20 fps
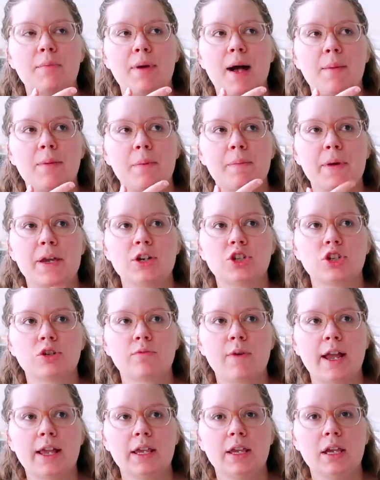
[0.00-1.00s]
and pop a picture
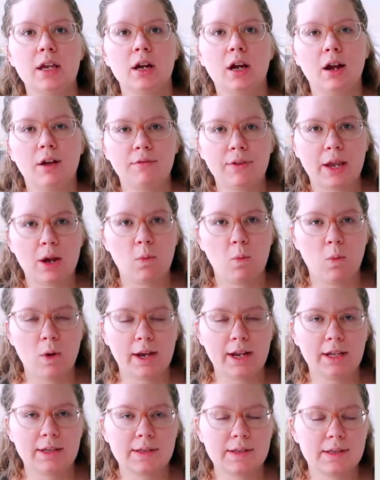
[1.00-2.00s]
right here of like
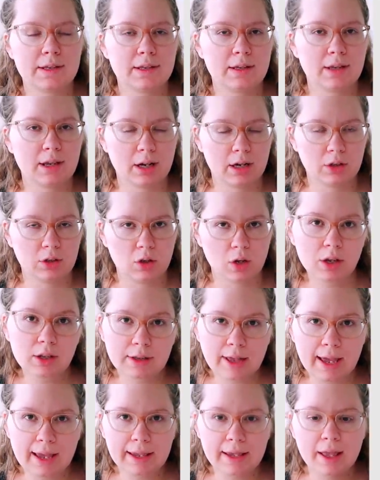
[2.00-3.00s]
what it's gonna look
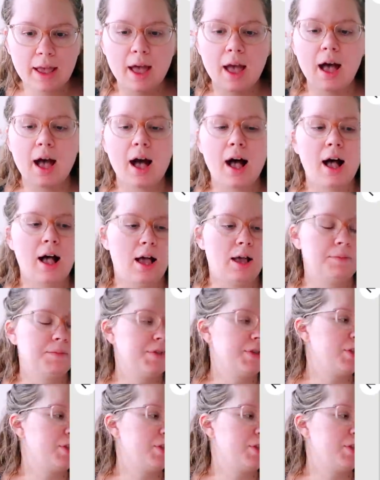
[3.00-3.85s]
like. Um,